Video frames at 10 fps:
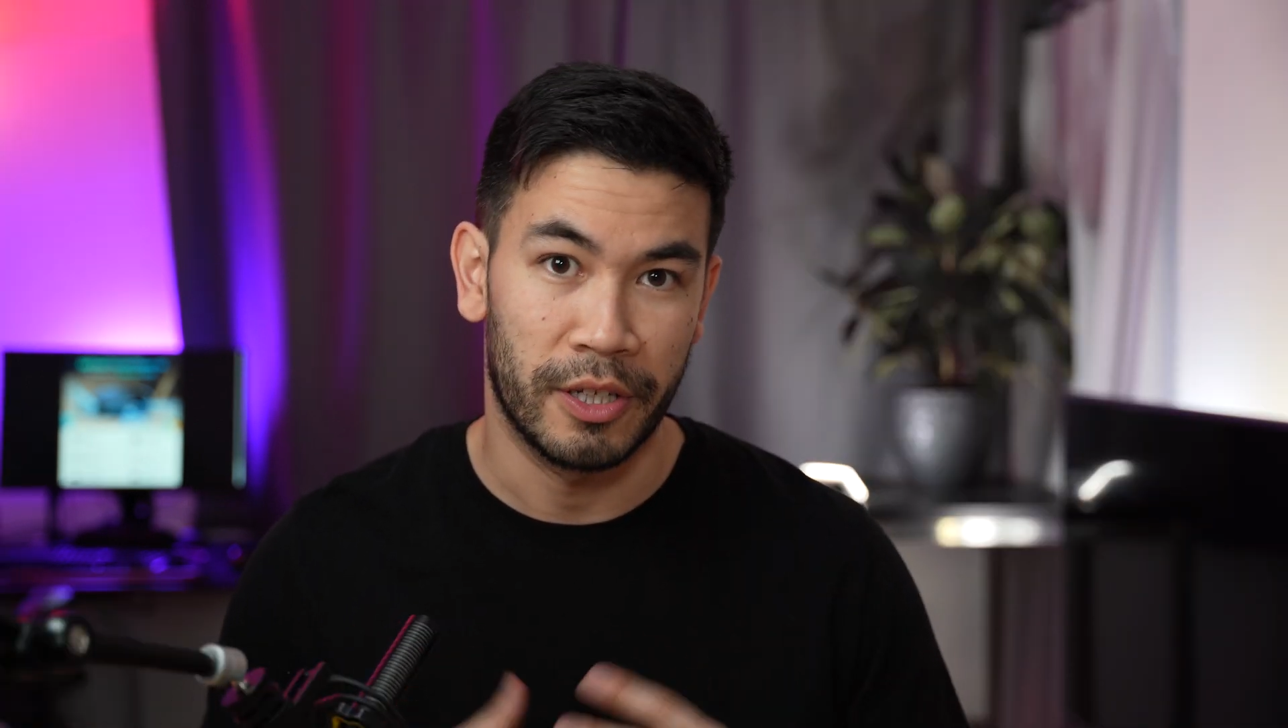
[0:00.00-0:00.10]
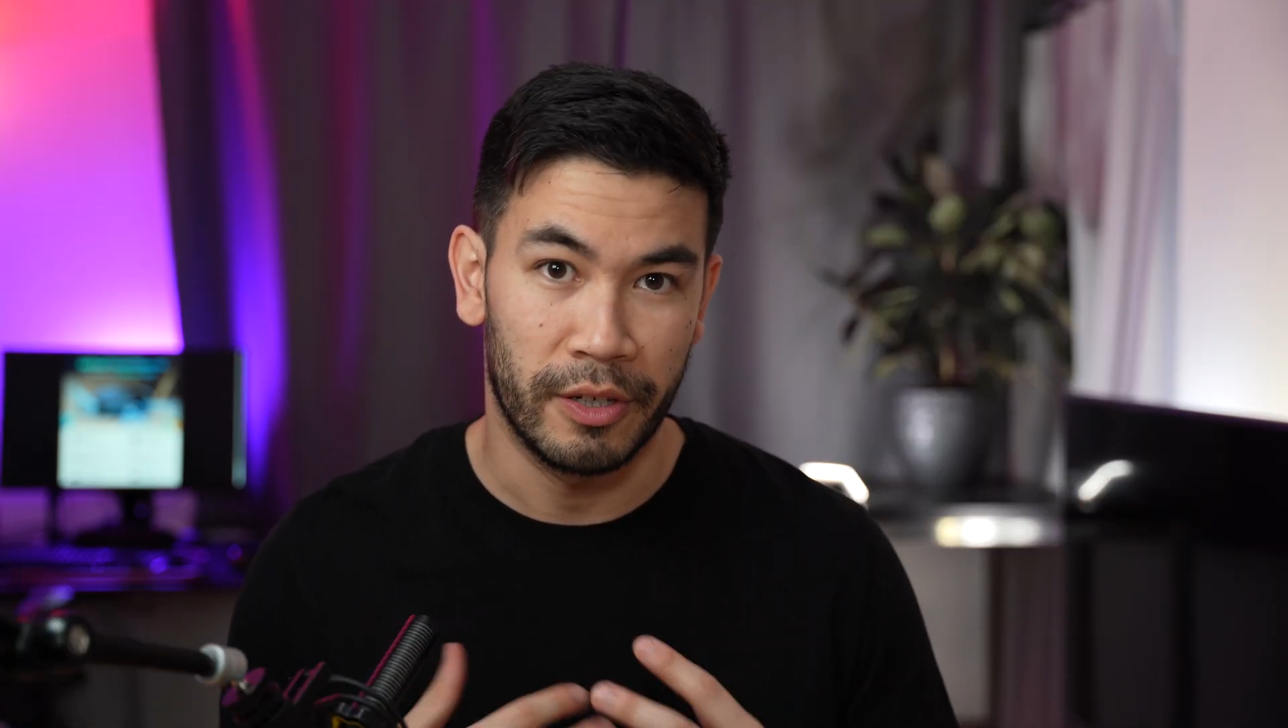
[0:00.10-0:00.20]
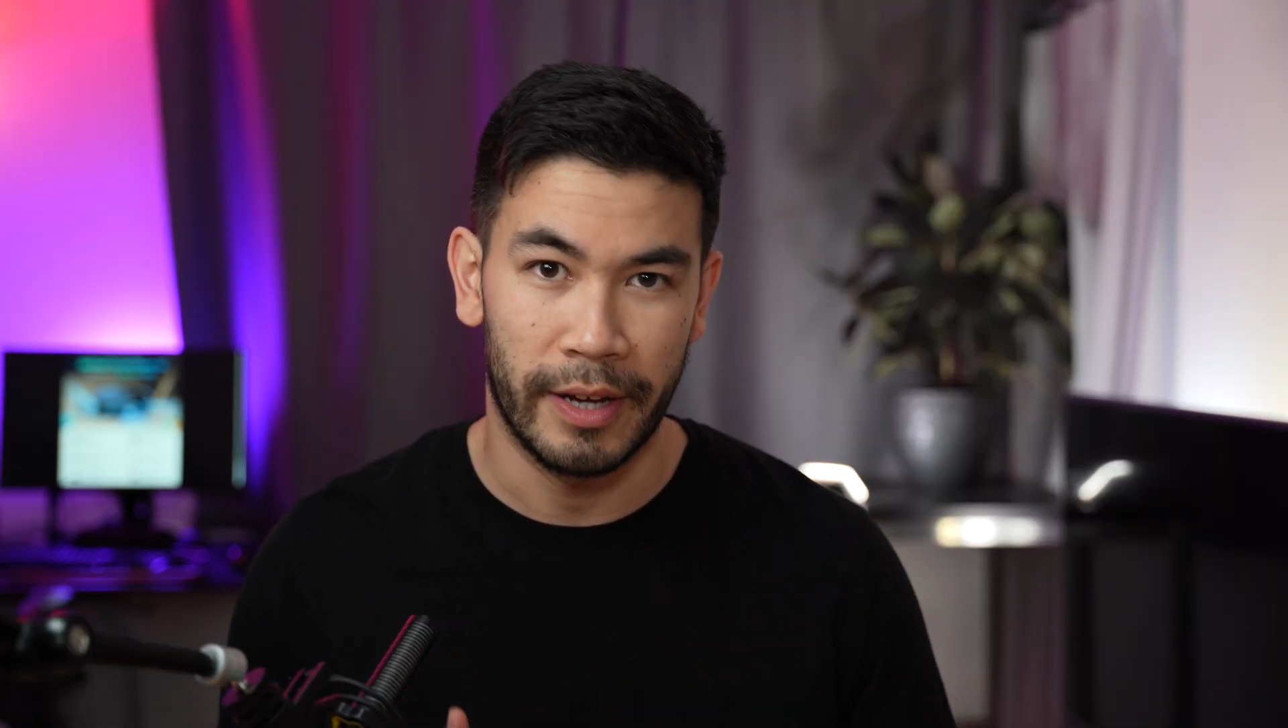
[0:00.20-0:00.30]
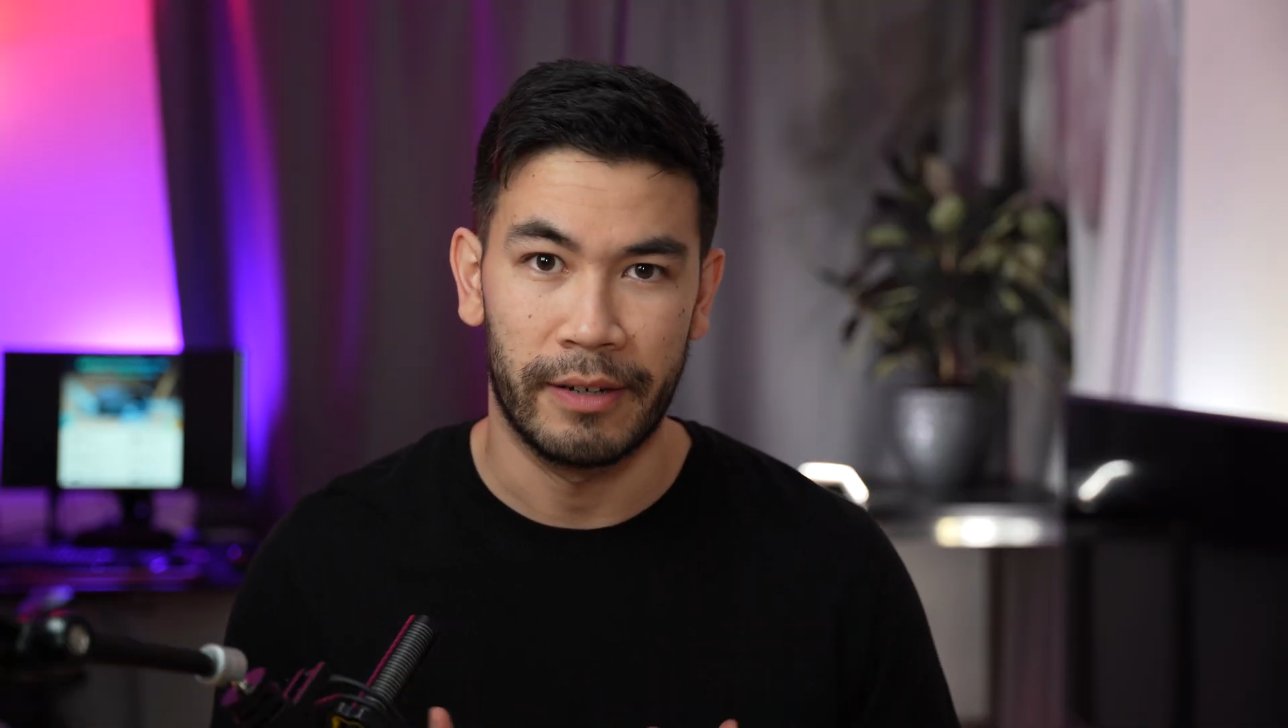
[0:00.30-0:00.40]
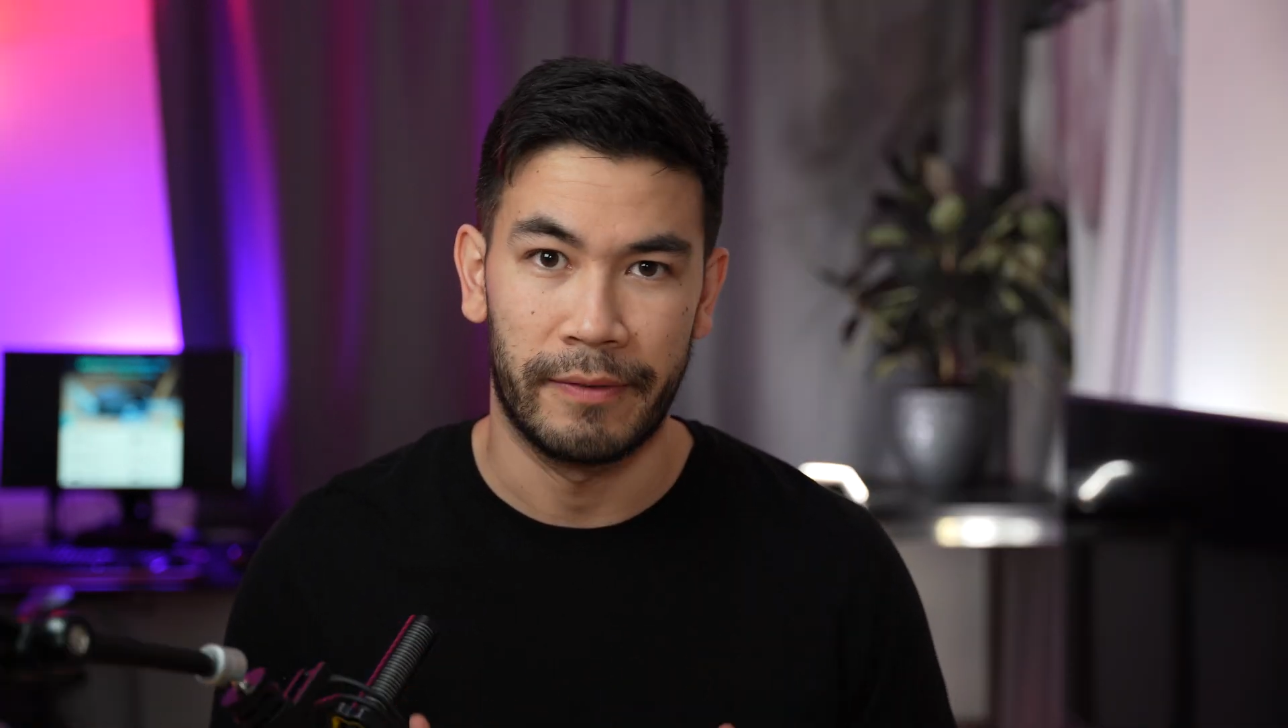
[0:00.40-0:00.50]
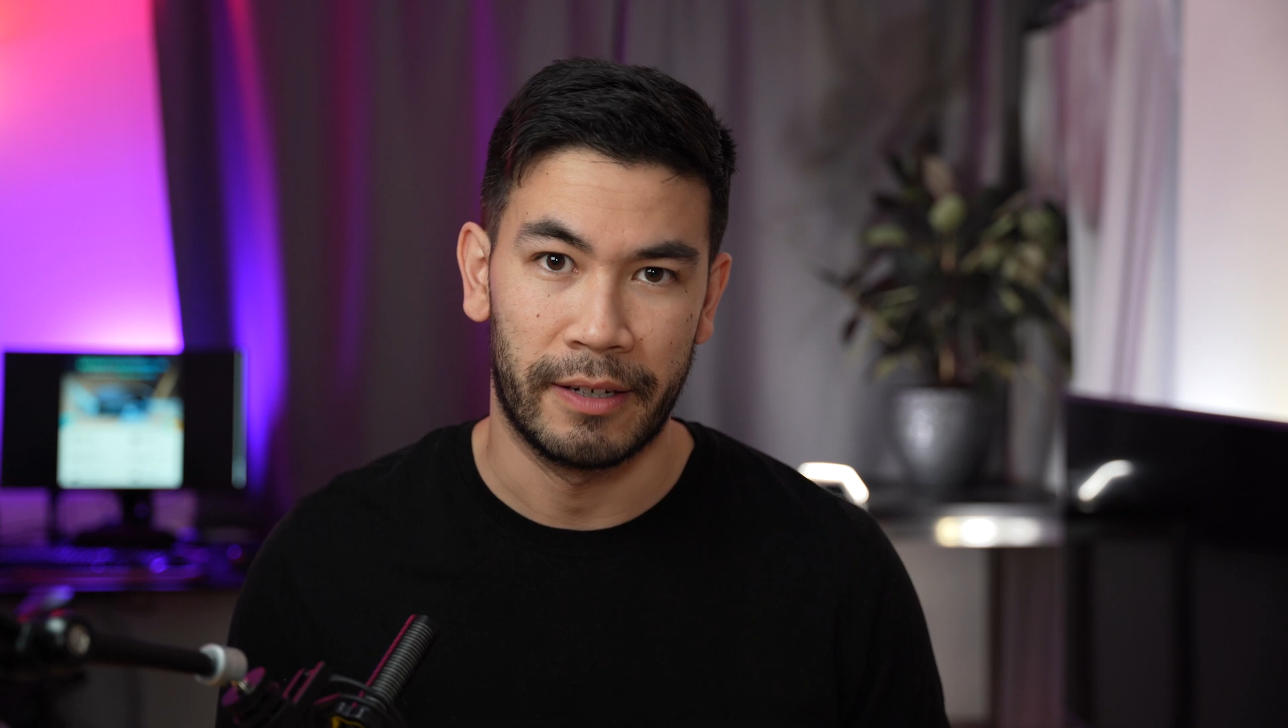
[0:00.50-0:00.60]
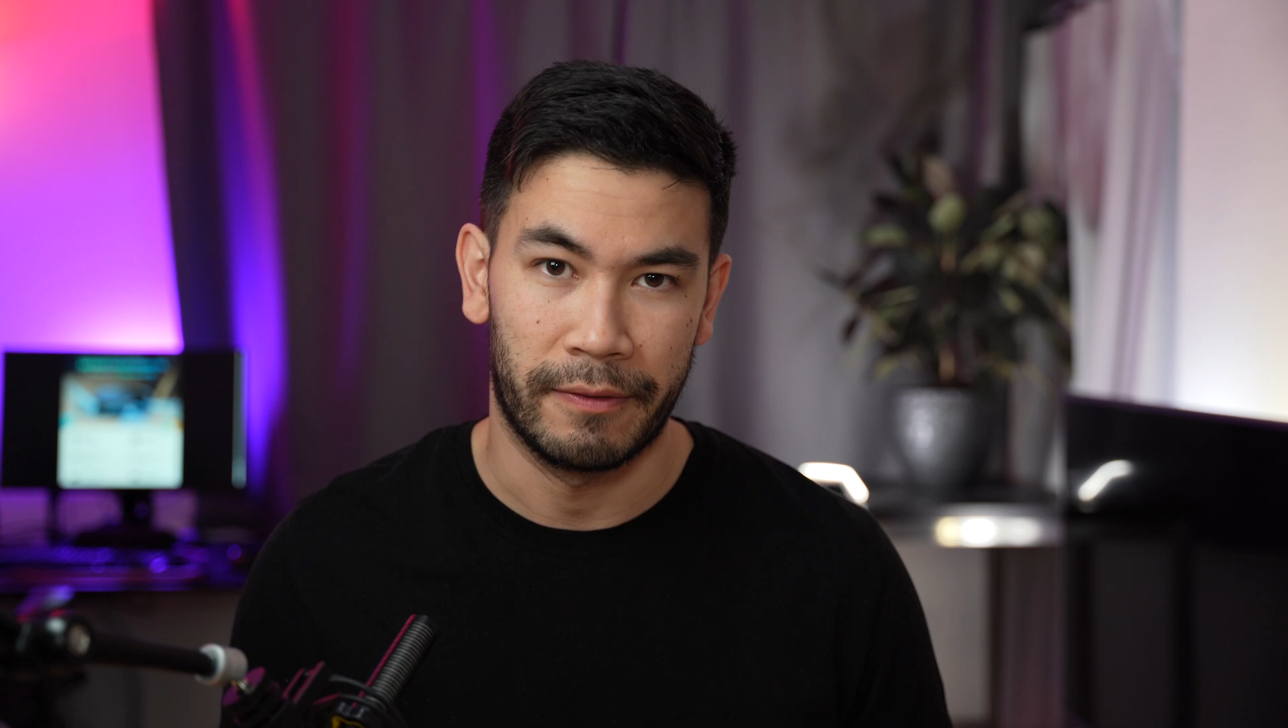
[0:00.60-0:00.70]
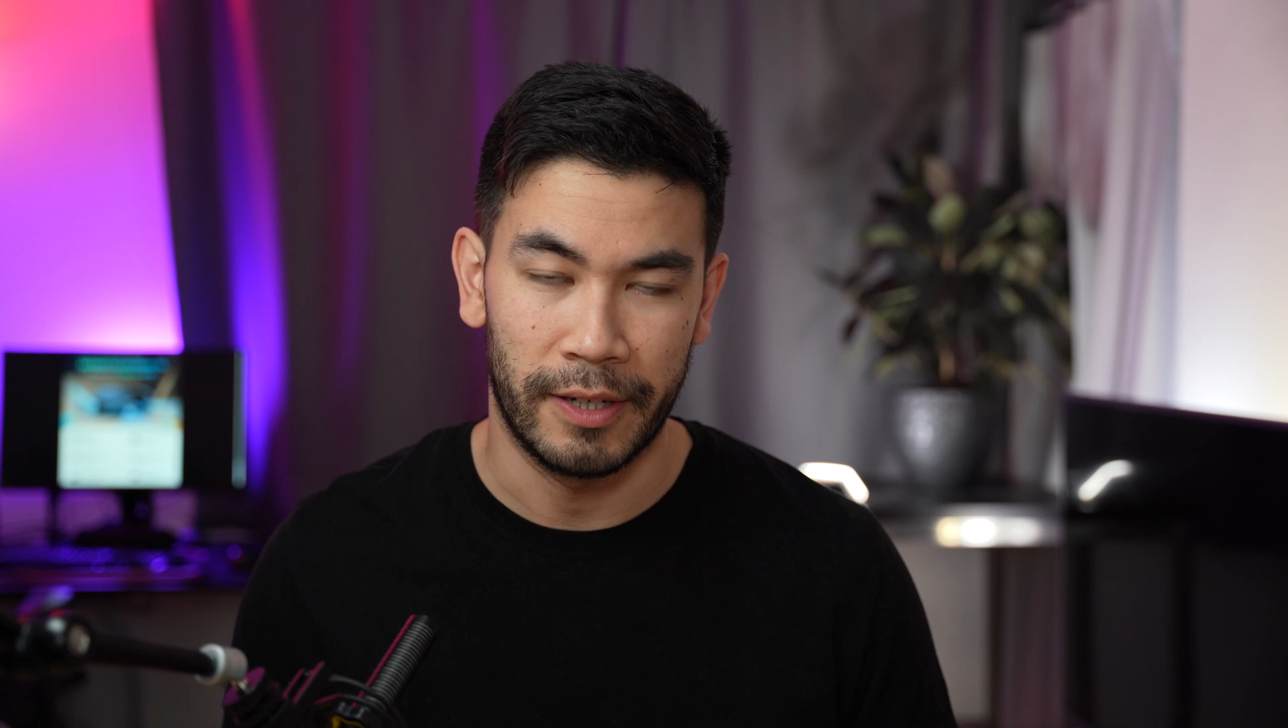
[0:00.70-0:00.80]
new innovative